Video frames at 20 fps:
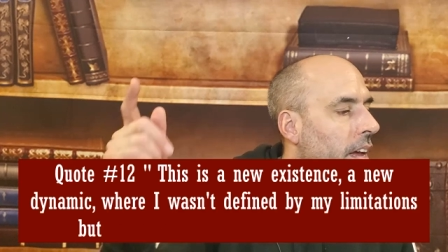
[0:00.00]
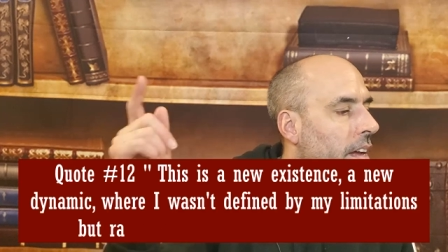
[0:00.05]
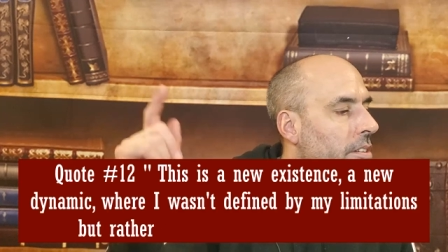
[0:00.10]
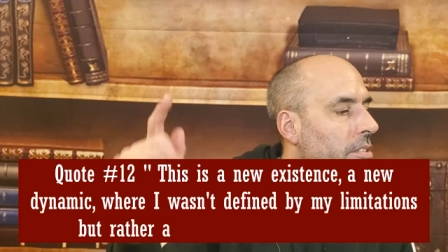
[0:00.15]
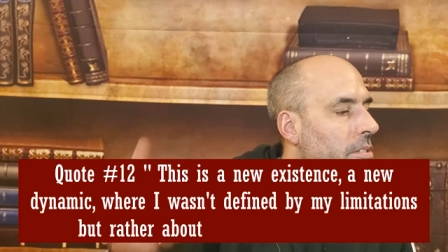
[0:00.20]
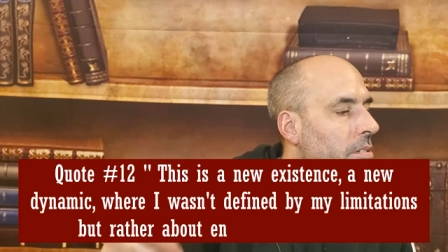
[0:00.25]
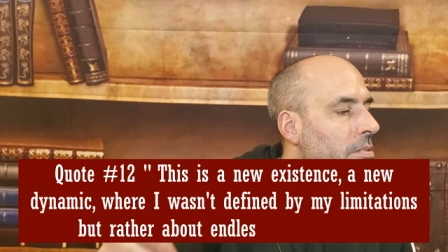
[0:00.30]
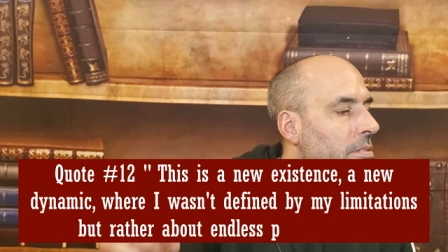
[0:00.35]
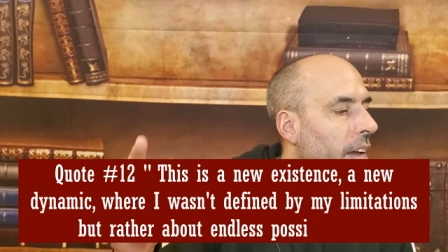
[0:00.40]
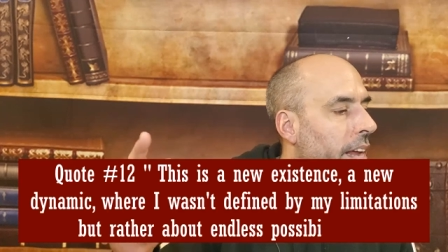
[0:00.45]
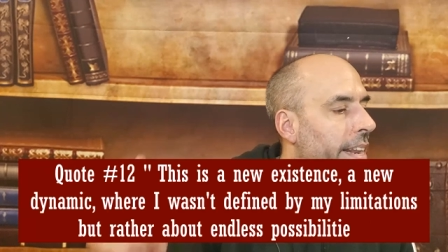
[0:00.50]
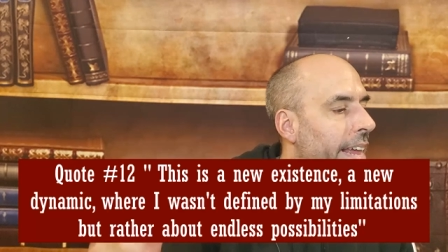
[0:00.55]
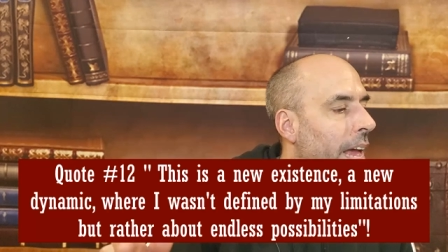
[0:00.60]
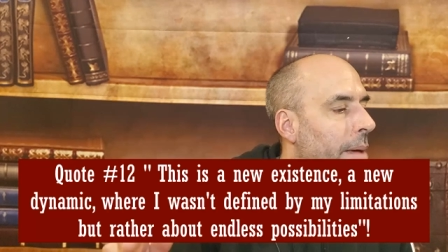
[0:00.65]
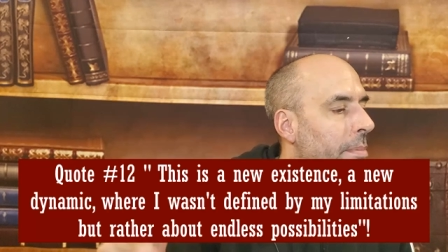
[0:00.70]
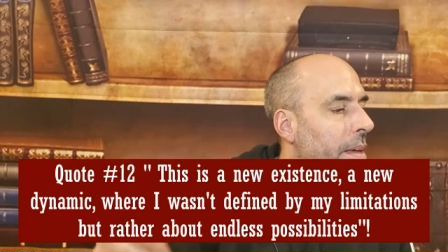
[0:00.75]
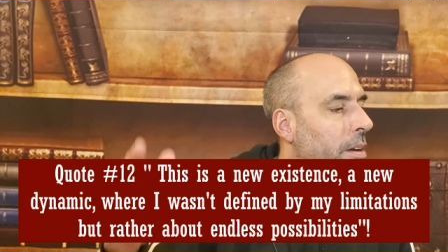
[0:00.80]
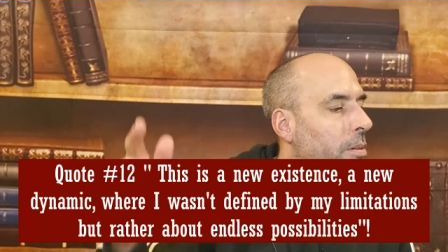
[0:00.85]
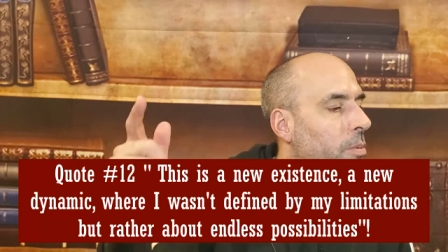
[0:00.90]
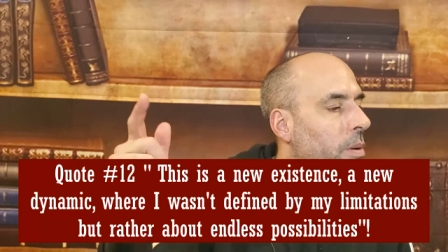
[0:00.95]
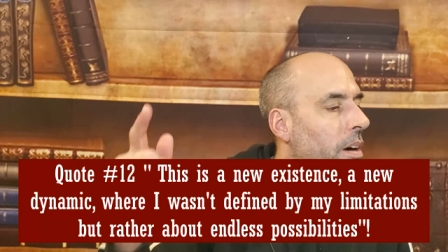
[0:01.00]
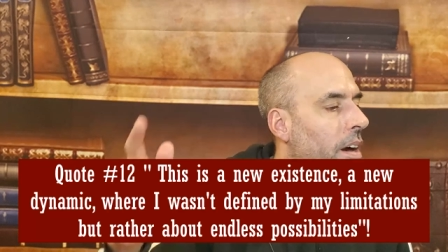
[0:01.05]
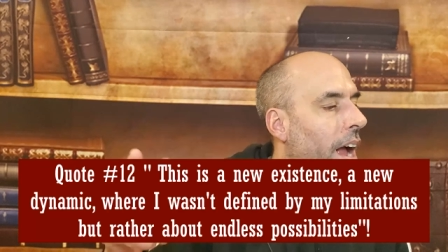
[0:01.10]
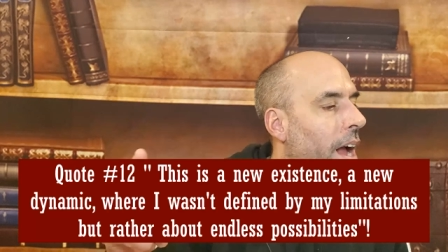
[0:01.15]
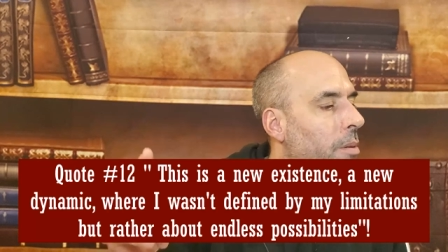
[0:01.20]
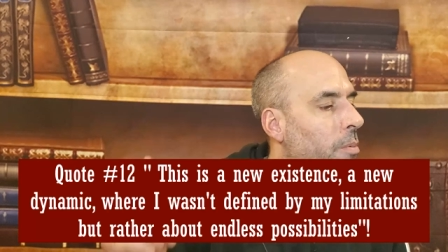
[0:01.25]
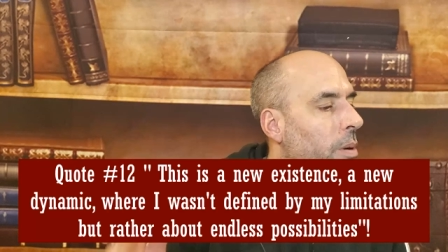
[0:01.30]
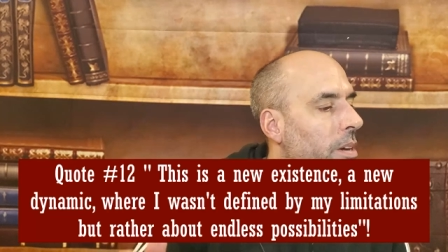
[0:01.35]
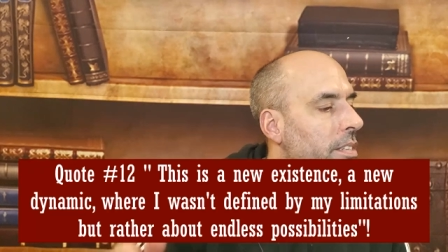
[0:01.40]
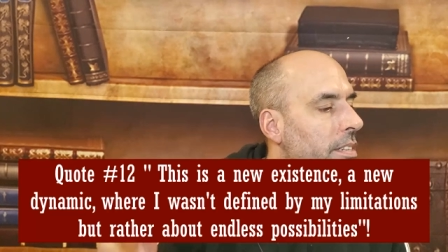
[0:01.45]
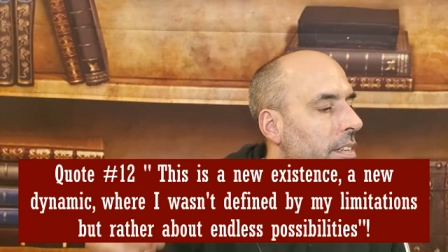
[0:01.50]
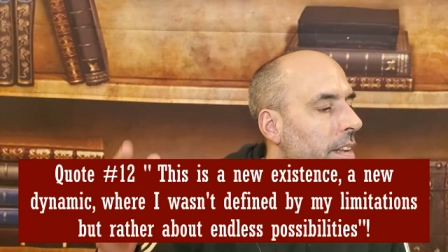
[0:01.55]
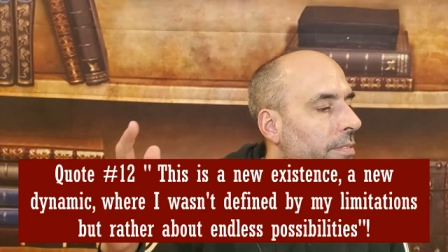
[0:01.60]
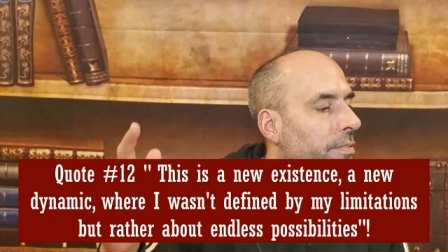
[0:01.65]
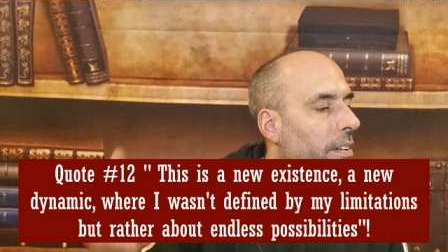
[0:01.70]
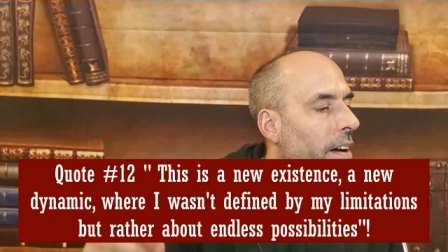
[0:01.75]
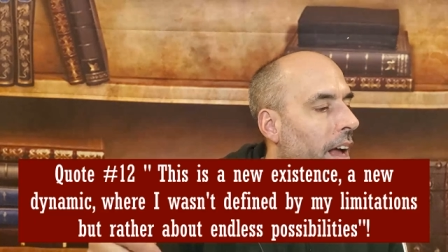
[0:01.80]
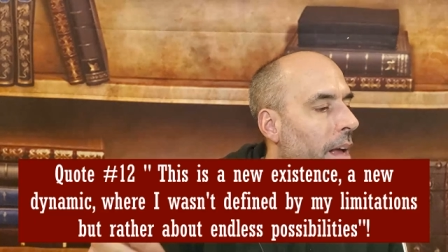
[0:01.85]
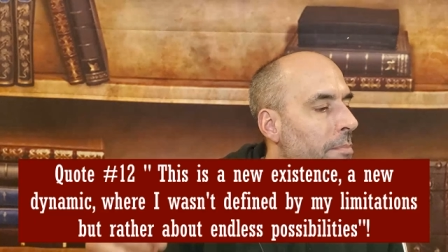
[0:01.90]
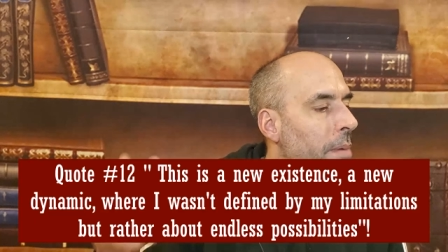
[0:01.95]
a new dynamic where I wasn't
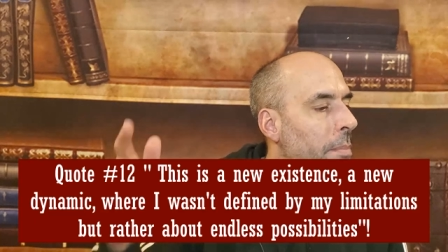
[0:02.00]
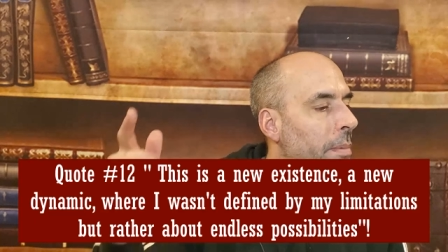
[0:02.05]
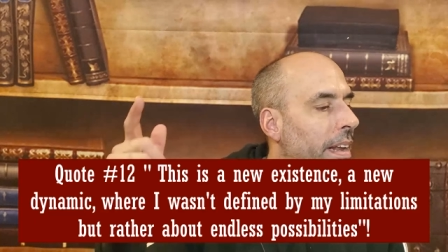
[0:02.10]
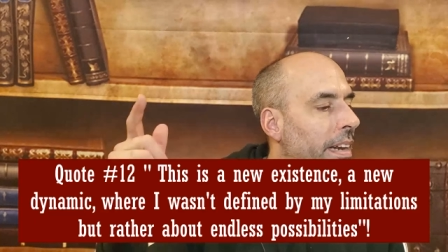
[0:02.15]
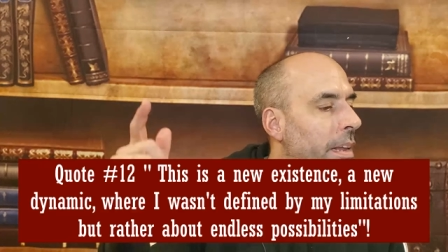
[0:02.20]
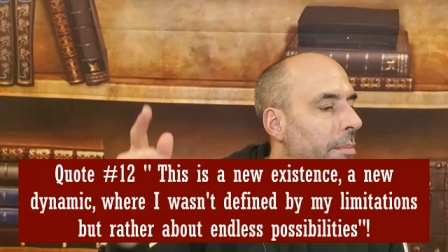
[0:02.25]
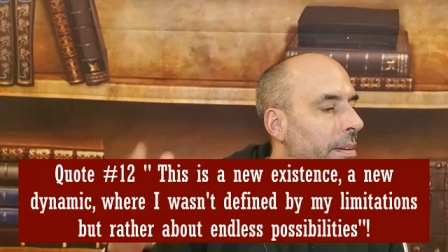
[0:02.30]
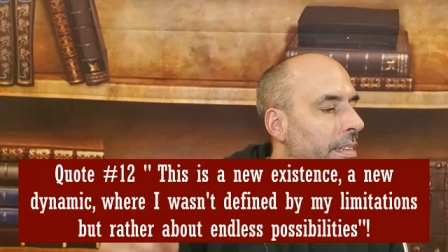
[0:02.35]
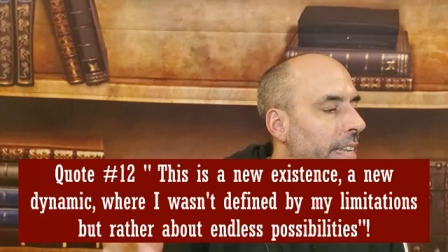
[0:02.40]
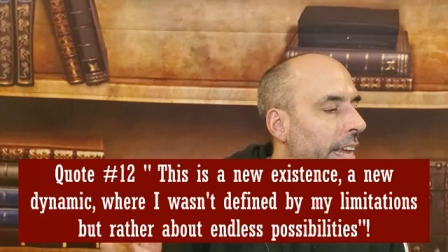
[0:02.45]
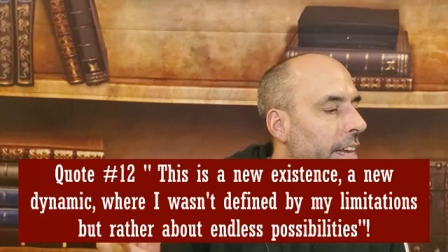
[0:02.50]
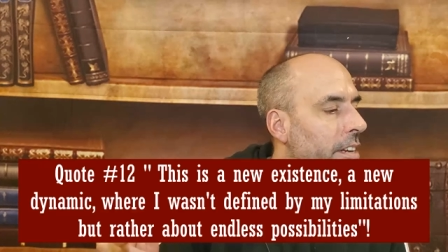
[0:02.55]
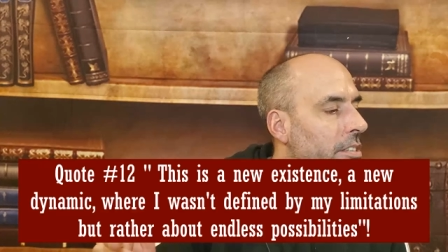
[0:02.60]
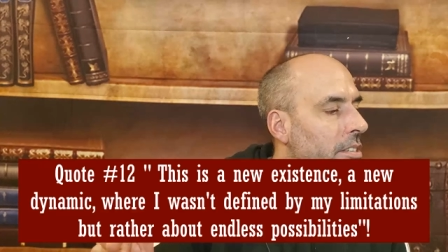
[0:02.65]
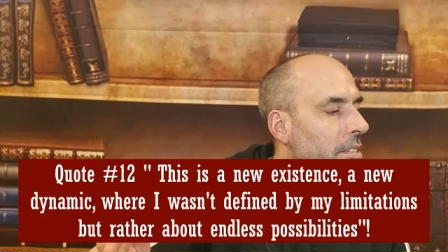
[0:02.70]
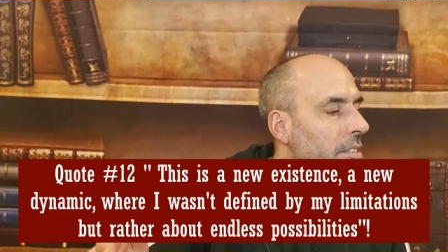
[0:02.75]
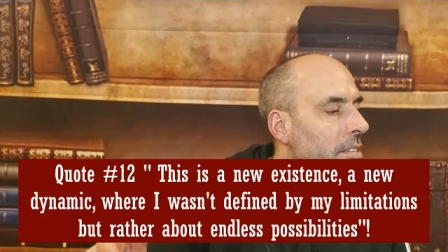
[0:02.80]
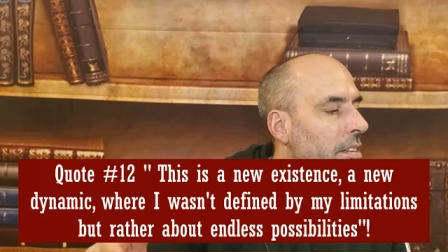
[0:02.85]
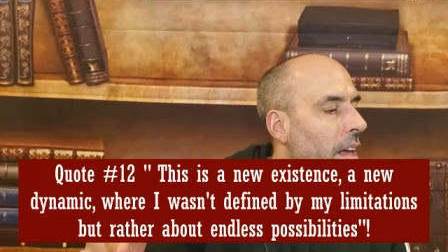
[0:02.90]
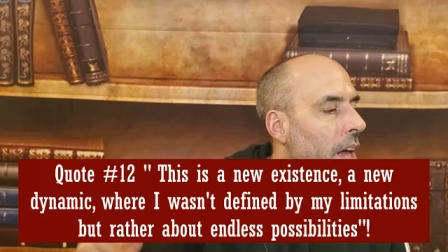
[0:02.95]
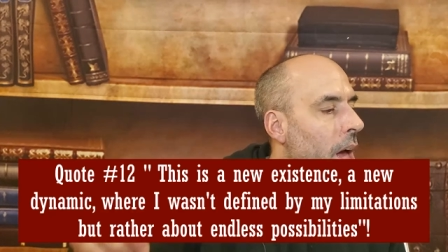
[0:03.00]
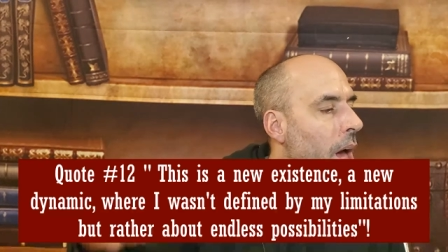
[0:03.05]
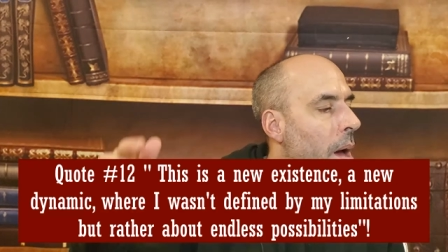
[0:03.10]
defined by my limitations,